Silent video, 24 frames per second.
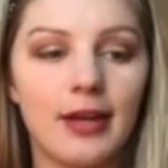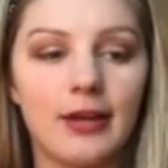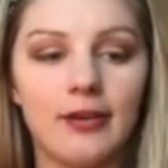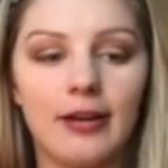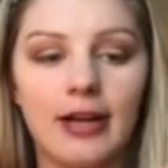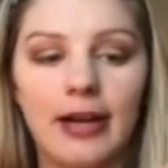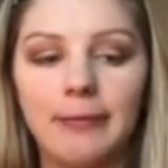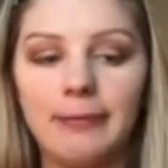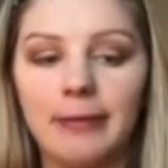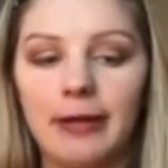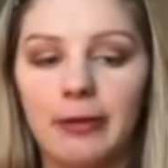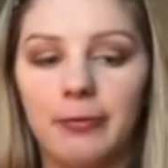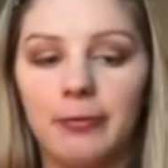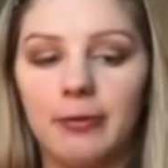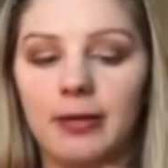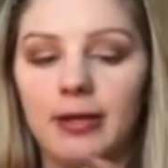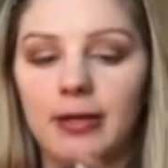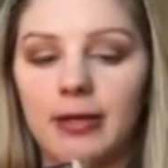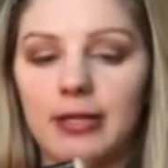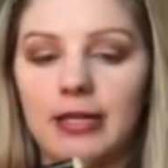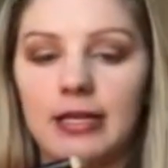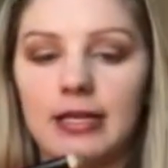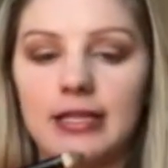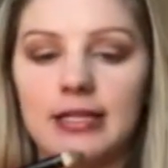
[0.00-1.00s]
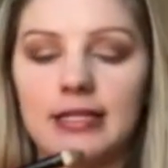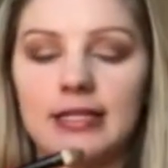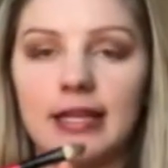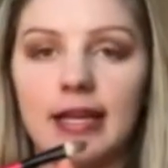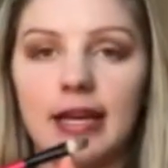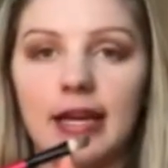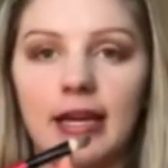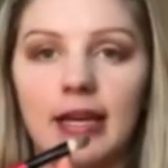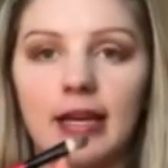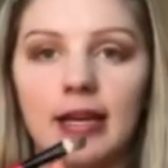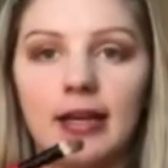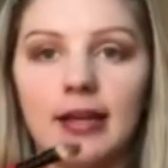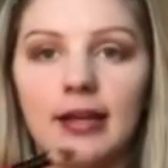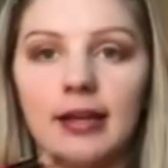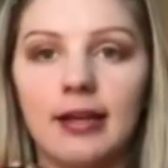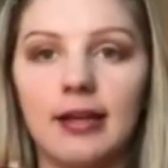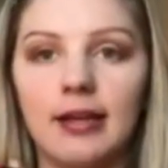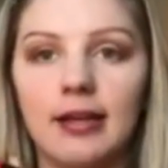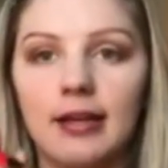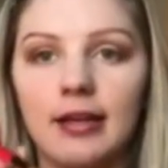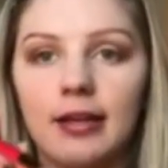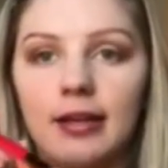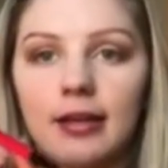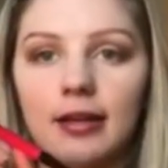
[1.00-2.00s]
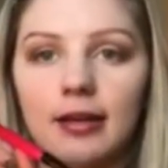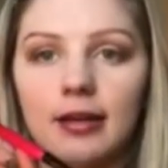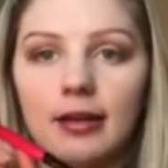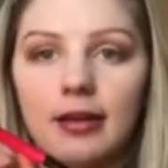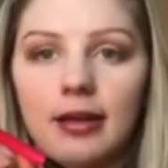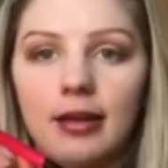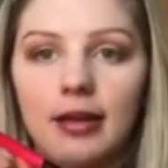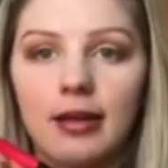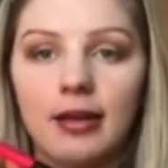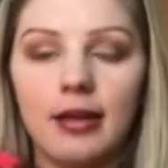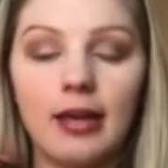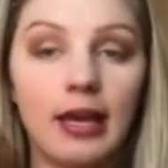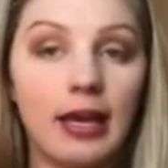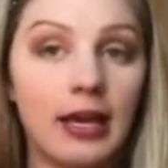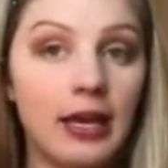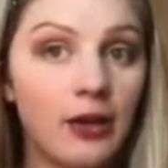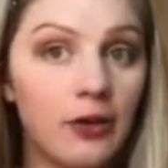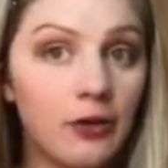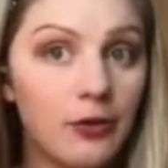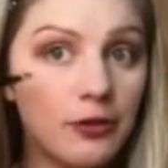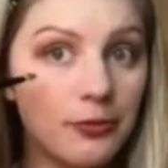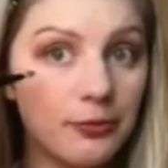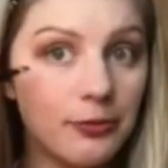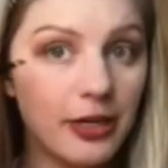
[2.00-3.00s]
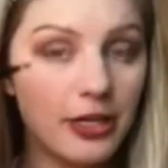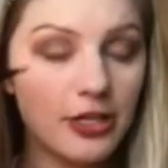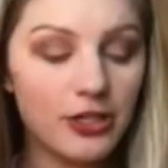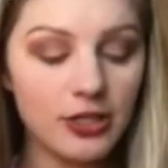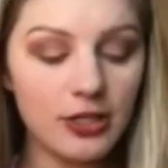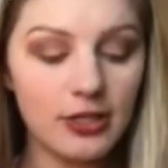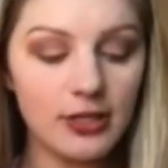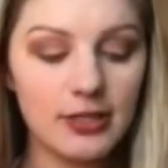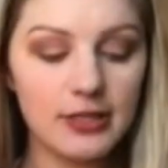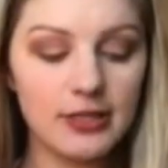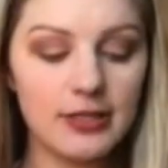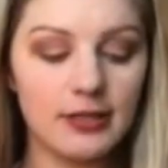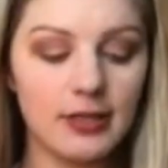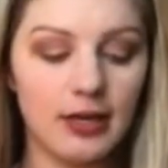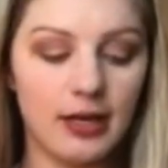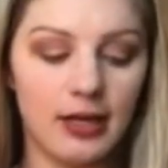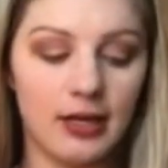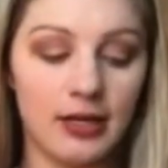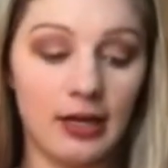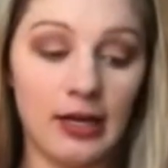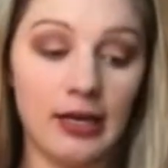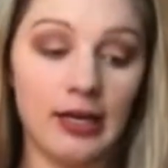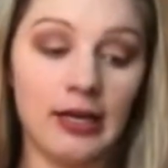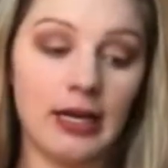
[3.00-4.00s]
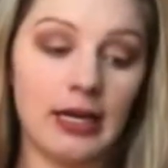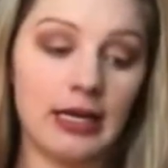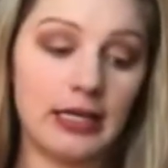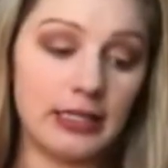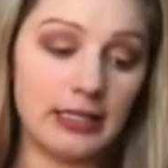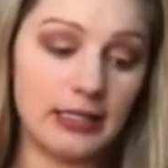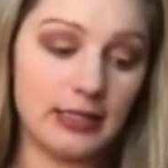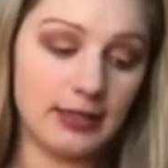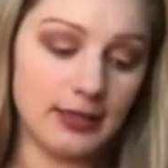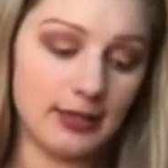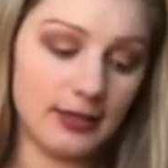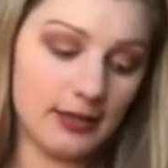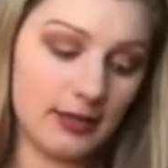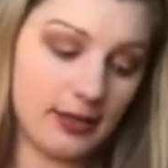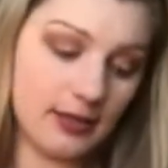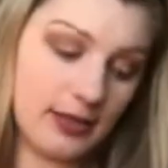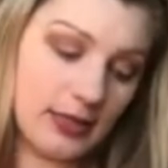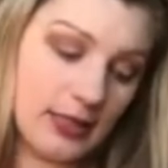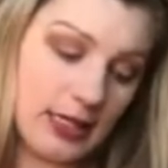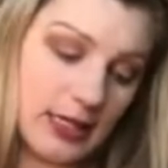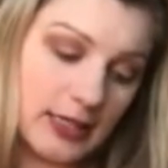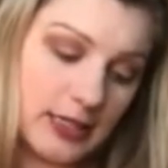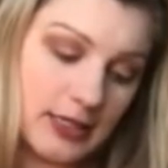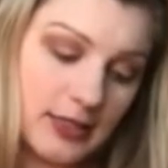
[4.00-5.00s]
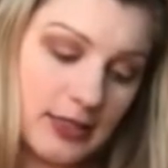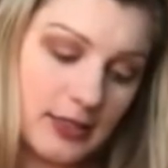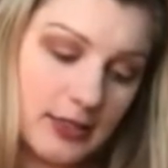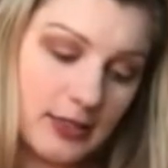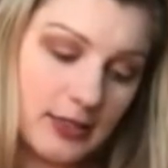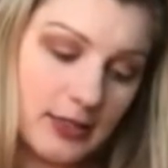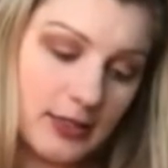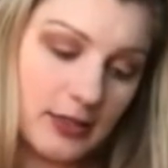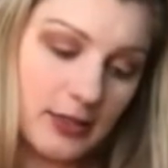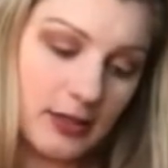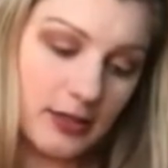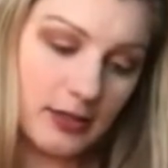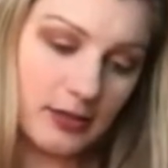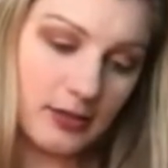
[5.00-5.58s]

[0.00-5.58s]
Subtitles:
grab like one of these like angled brushes, and I get this